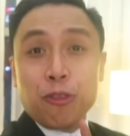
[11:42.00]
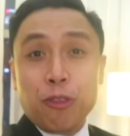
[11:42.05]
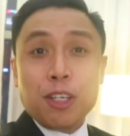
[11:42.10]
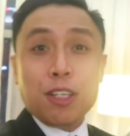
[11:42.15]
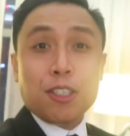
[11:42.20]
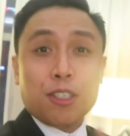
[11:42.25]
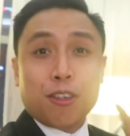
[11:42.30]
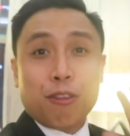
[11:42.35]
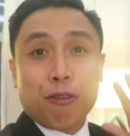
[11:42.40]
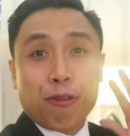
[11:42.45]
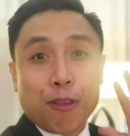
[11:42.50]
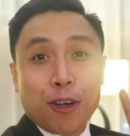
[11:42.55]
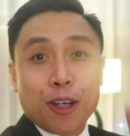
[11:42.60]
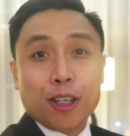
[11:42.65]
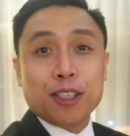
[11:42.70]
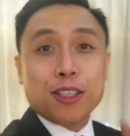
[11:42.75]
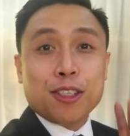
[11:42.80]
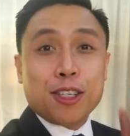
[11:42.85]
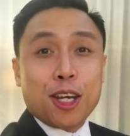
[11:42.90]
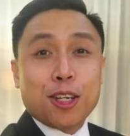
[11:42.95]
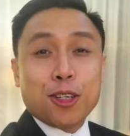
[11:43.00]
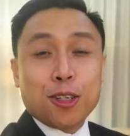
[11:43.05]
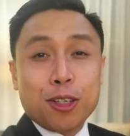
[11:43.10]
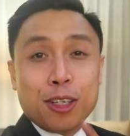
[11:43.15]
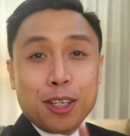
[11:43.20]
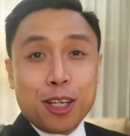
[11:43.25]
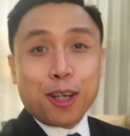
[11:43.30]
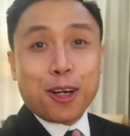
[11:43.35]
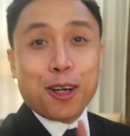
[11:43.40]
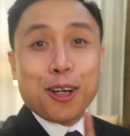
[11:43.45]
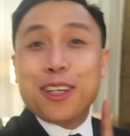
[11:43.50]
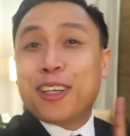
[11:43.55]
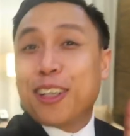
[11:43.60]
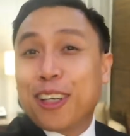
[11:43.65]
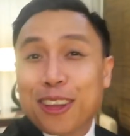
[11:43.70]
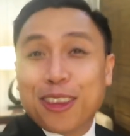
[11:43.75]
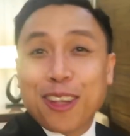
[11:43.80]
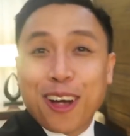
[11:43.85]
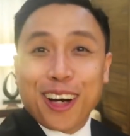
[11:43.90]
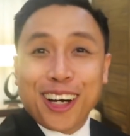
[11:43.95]
finished the first session here in
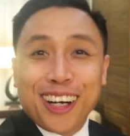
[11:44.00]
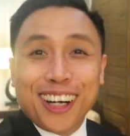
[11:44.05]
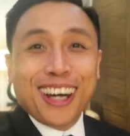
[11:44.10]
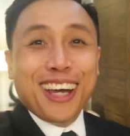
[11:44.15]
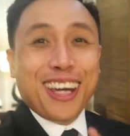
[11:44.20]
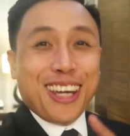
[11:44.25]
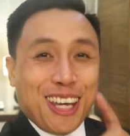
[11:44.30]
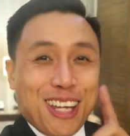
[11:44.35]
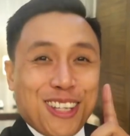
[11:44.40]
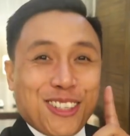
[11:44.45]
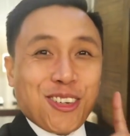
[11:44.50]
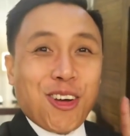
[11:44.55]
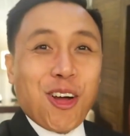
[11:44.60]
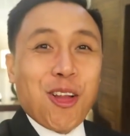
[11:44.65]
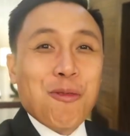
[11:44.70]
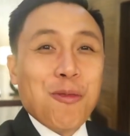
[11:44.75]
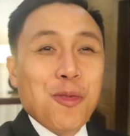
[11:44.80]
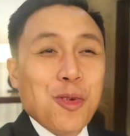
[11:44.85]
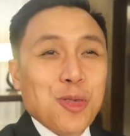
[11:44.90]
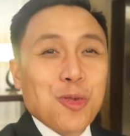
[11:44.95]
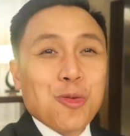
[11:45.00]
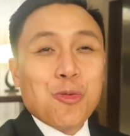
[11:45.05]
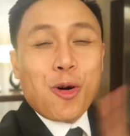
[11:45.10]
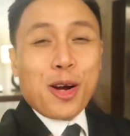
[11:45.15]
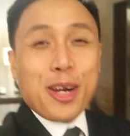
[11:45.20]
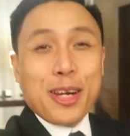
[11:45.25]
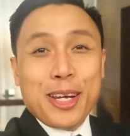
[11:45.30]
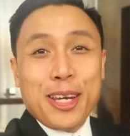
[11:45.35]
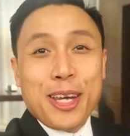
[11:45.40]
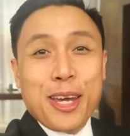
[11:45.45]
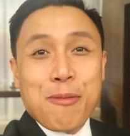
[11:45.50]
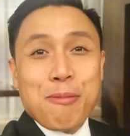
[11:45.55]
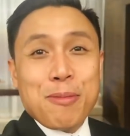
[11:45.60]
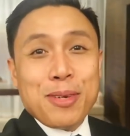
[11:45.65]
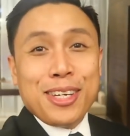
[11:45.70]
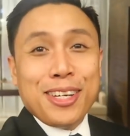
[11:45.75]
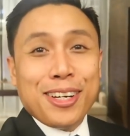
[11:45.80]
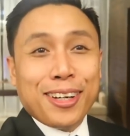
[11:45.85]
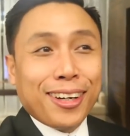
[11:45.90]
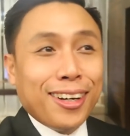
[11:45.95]
Qatar. It's almost 1
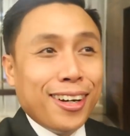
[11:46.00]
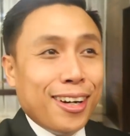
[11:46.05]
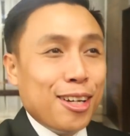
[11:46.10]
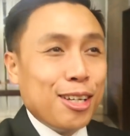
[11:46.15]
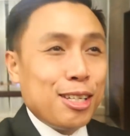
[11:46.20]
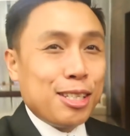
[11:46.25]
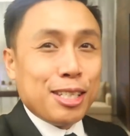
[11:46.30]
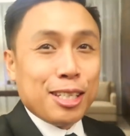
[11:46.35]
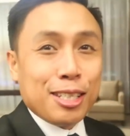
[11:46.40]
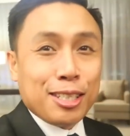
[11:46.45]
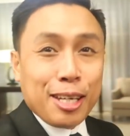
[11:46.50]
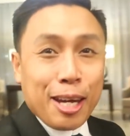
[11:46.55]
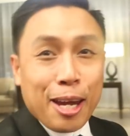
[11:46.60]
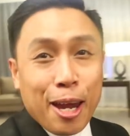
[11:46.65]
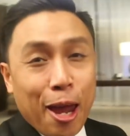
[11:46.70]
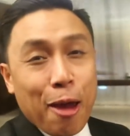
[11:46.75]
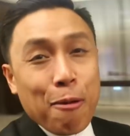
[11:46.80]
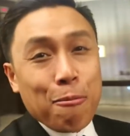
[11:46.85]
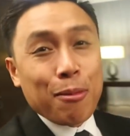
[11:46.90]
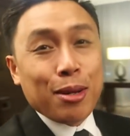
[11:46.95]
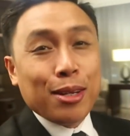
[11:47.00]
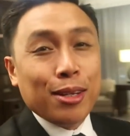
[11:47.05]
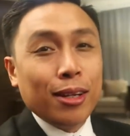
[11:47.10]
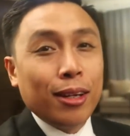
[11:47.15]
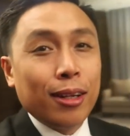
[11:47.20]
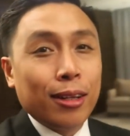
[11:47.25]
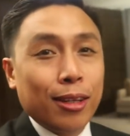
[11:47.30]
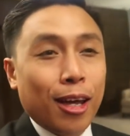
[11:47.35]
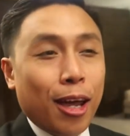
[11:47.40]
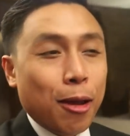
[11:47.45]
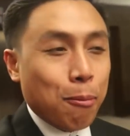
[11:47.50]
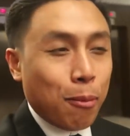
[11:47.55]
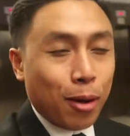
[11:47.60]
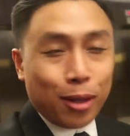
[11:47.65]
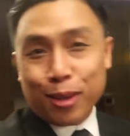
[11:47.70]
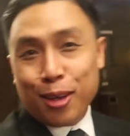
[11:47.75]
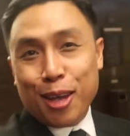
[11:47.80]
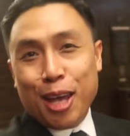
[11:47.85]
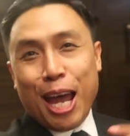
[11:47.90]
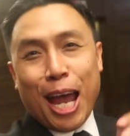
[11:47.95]
a.m. here, 6 a.m. Manila time,
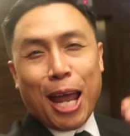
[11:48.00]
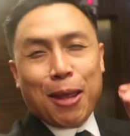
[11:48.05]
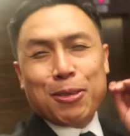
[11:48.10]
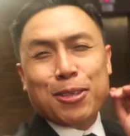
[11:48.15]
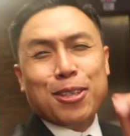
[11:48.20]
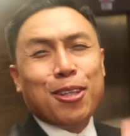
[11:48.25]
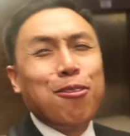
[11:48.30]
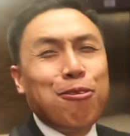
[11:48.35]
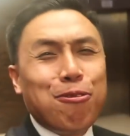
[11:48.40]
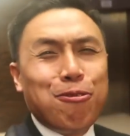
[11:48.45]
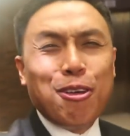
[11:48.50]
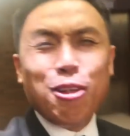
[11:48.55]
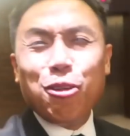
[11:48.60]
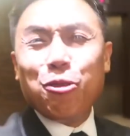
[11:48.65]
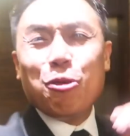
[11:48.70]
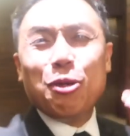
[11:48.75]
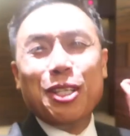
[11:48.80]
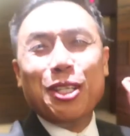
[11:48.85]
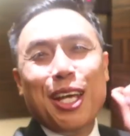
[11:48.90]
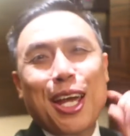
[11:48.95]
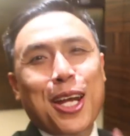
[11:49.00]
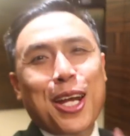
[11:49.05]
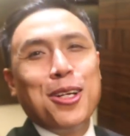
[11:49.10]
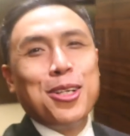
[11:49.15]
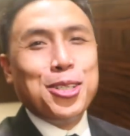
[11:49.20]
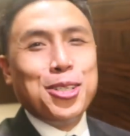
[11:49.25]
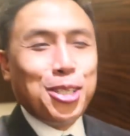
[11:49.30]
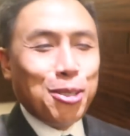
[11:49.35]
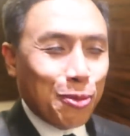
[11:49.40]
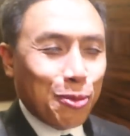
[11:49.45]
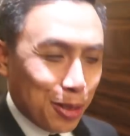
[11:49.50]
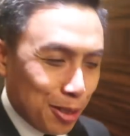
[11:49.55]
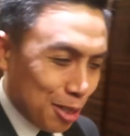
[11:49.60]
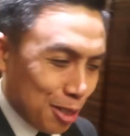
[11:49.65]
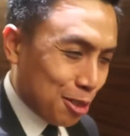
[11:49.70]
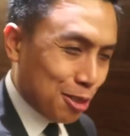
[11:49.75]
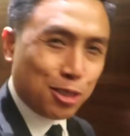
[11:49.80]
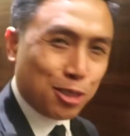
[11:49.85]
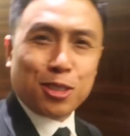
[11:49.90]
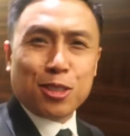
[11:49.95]
but I'm still filled with energy because
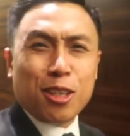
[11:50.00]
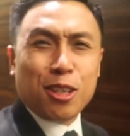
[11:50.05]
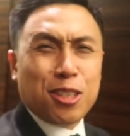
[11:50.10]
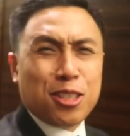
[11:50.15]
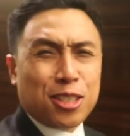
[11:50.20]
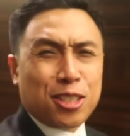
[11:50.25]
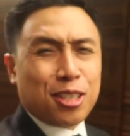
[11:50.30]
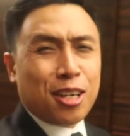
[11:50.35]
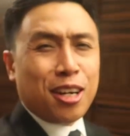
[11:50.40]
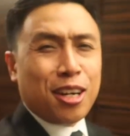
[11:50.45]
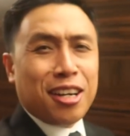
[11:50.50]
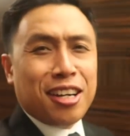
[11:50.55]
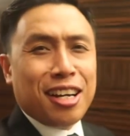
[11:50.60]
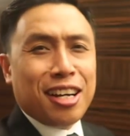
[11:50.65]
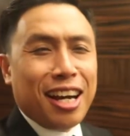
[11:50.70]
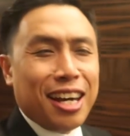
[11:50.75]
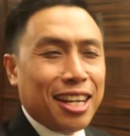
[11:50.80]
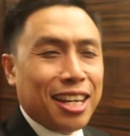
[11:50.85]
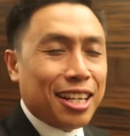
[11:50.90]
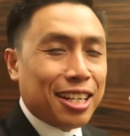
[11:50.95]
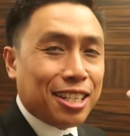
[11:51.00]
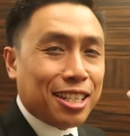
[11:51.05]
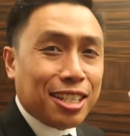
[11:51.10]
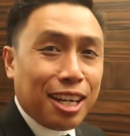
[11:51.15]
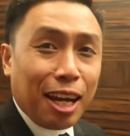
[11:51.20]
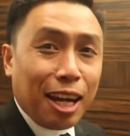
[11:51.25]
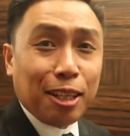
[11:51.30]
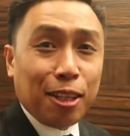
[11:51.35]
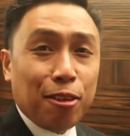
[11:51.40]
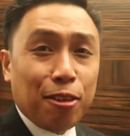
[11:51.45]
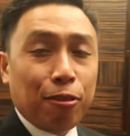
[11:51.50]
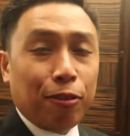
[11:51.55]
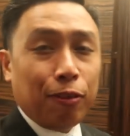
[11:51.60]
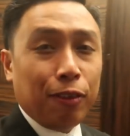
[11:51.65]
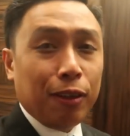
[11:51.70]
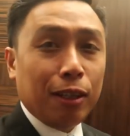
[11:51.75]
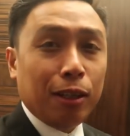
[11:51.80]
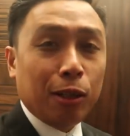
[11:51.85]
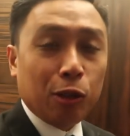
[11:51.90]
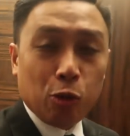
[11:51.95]
it's such an exciting
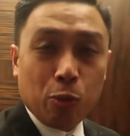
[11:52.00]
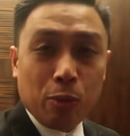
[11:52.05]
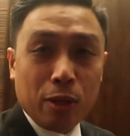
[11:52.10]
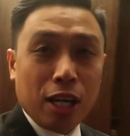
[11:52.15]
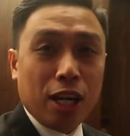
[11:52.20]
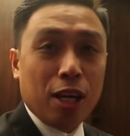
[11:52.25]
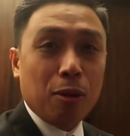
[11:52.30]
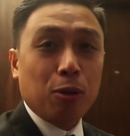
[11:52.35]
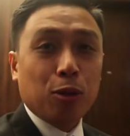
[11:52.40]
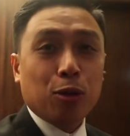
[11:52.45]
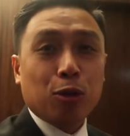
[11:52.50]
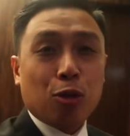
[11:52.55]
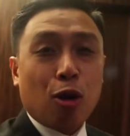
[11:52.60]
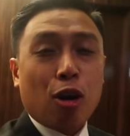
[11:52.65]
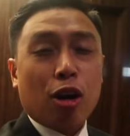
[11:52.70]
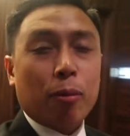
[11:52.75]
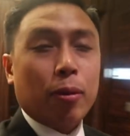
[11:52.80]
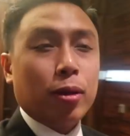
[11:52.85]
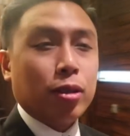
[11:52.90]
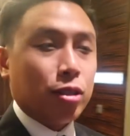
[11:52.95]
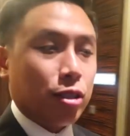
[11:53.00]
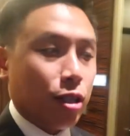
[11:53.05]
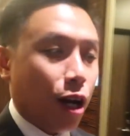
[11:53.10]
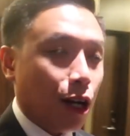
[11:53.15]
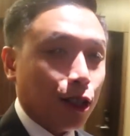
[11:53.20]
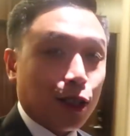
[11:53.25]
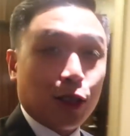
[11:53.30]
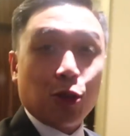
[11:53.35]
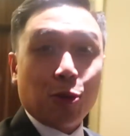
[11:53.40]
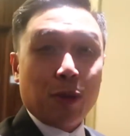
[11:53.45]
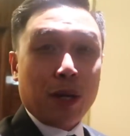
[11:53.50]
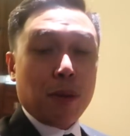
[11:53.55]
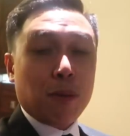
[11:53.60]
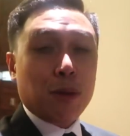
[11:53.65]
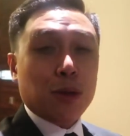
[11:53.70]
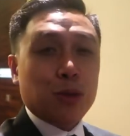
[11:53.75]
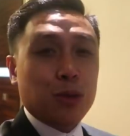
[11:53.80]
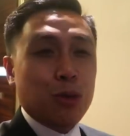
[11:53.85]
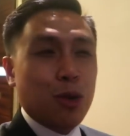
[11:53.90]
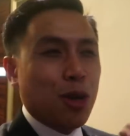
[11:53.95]
feeling to be able to talk about stocks and to be
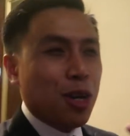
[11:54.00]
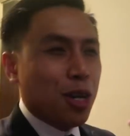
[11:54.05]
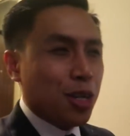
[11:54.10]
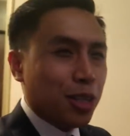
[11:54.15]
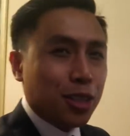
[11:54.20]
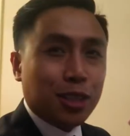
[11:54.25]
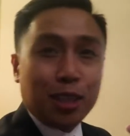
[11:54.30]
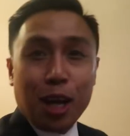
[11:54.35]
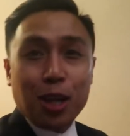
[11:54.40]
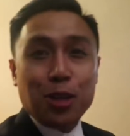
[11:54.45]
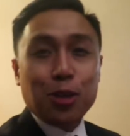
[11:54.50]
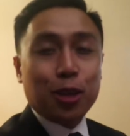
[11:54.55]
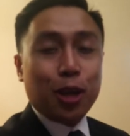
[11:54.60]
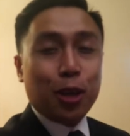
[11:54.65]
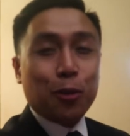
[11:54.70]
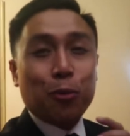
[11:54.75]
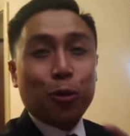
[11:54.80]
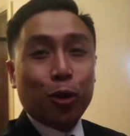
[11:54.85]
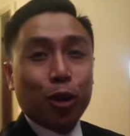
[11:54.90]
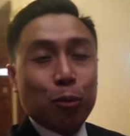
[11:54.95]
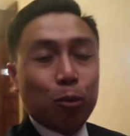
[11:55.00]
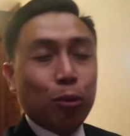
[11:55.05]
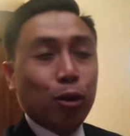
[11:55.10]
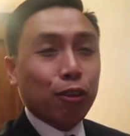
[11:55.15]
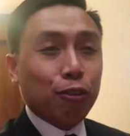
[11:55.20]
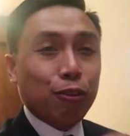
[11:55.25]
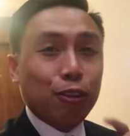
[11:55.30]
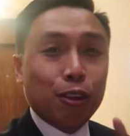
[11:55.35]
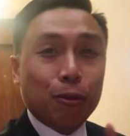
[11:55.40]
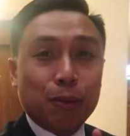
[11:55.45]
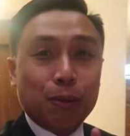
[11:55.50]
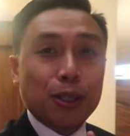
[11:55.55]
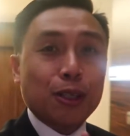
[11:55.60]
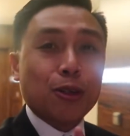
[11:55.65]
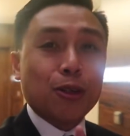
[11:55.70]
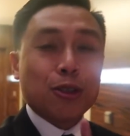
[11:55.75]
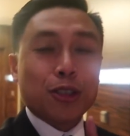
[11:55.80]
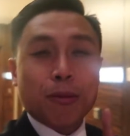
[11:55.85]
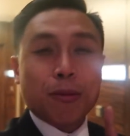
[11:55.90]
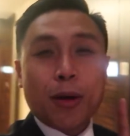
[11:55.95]
able to just educate more and more
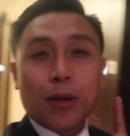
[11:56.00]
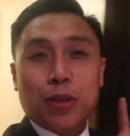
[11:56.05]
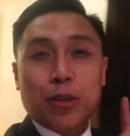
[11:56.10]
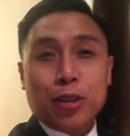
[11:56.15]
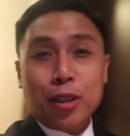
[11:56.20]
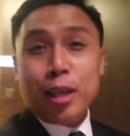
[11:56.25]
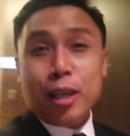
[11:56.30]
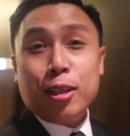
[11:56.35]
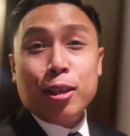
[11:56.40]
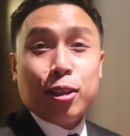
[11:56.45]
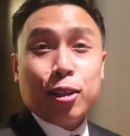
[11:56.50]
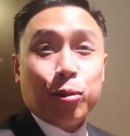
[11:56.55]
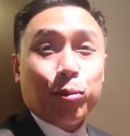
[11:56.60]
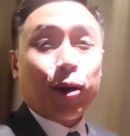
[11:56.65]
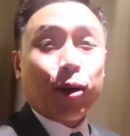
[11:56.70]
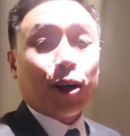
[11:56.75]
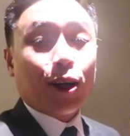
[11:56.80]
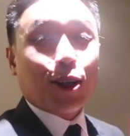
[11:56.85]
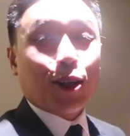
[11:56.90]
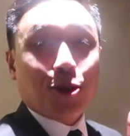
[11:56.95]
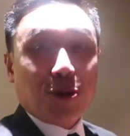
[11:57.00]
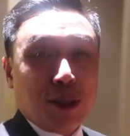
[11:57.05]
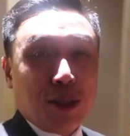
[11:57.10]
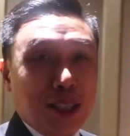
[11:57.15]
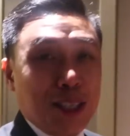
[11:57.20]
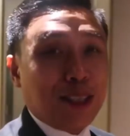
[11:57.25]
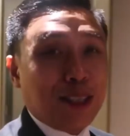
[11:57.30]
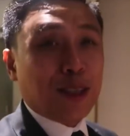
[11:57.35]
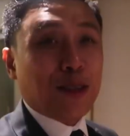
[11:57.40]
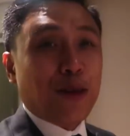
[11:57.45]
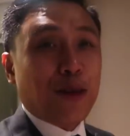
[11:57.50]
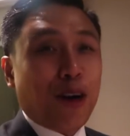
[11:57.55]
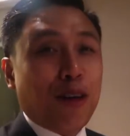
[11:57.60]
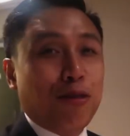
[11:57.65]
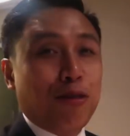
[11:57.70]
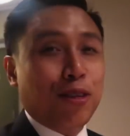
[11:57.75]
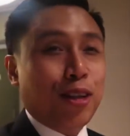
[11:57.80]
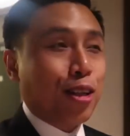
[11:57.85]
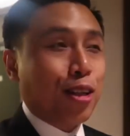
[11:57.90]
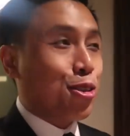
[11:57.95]
Filipinos about trading the markets with ease and
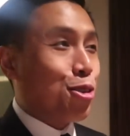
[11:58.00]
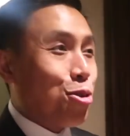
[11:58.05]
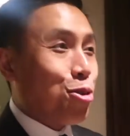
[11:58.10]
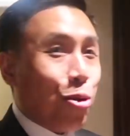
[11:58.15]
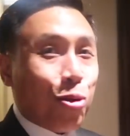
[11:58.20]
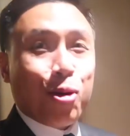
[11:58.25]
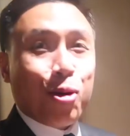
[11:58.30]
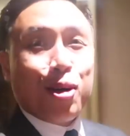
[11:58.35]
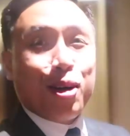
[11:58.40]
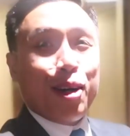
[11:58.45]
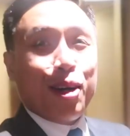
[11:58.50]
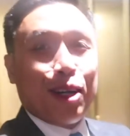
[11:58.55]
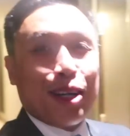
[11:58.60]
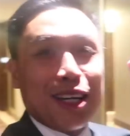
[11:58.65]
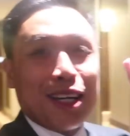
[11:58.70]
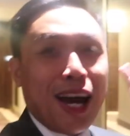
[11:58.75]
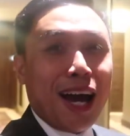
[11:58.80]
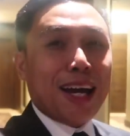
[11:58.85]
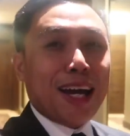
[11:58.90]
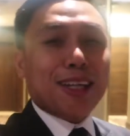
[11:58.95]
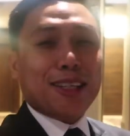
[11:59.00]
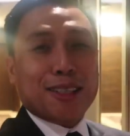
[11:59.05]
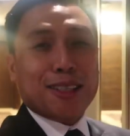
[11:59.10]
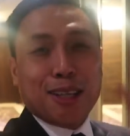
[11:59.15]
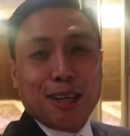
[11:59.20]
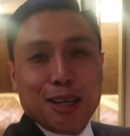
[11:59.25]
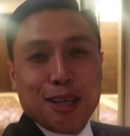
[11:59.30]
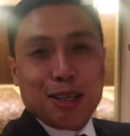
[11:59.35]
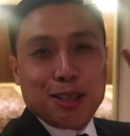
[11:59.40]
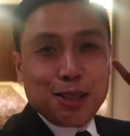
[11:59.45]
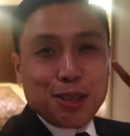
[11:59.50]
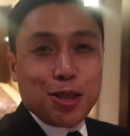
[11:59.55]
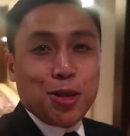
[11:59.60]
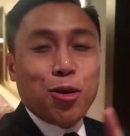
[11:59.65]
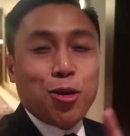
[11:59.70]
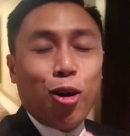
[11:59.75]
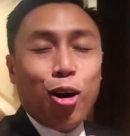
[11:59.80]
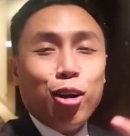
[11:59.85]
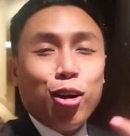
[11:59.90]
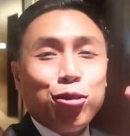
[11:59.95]
confidence. So, guys, see
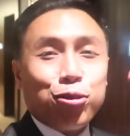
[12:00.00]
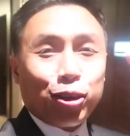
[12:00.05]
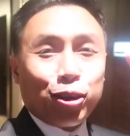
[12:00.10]
you all